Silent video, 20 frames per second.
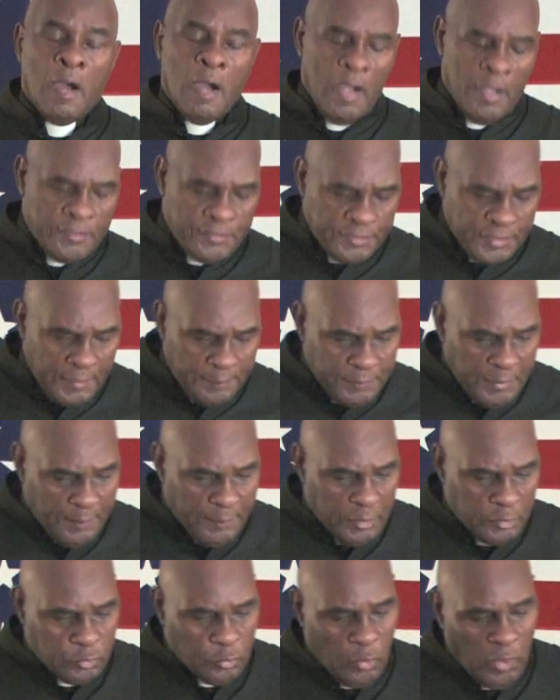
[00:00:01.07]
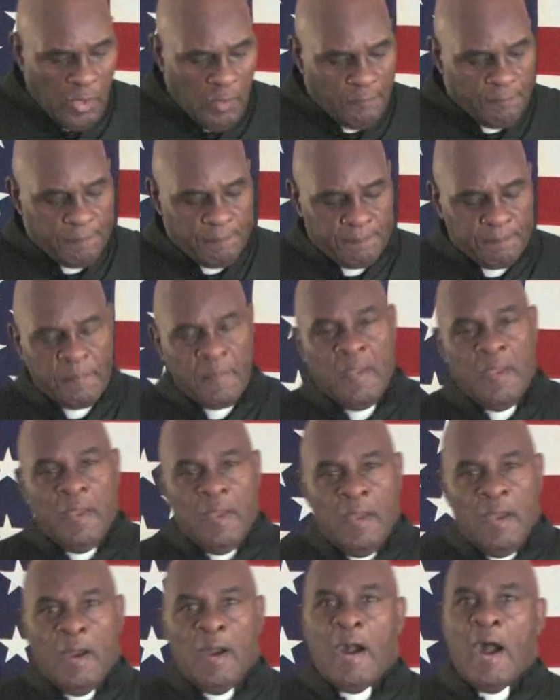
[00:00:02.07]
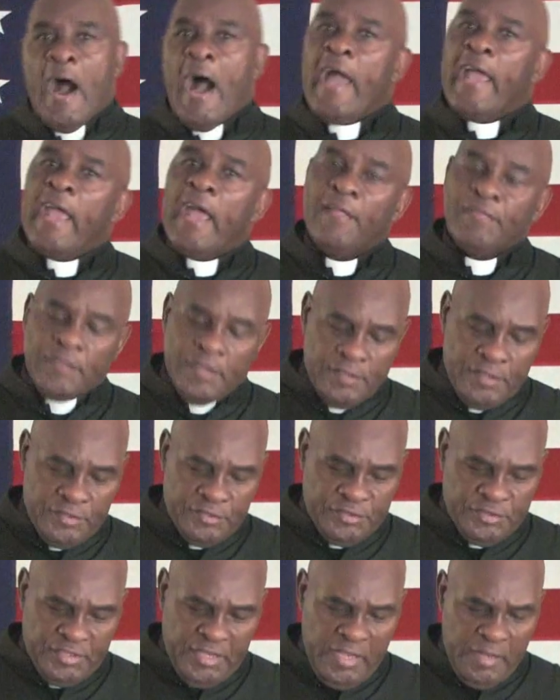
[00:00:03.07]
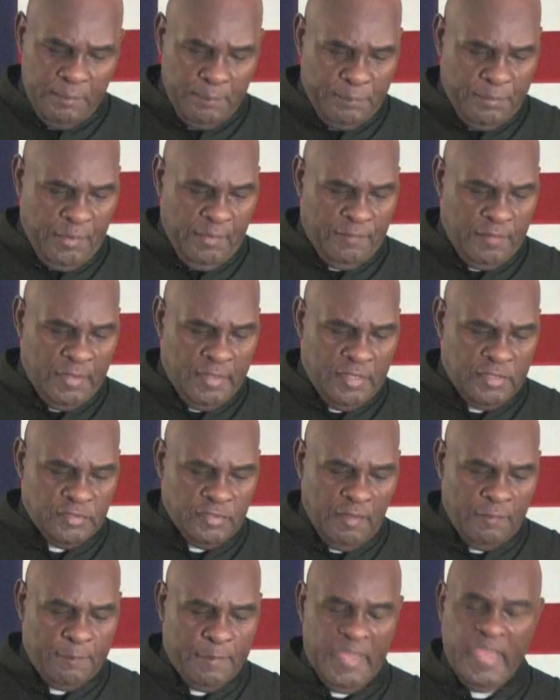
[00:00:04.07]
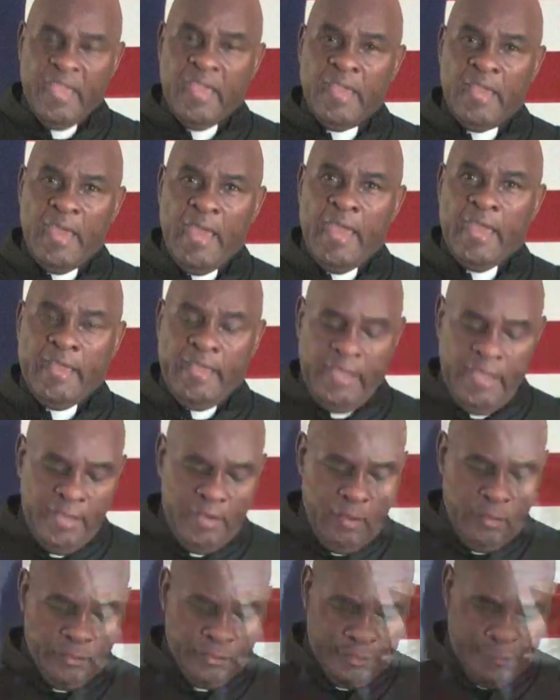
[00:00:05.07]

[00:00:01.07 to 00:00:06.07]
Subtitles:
On September 12th, I had the distinct privilege of being a keynote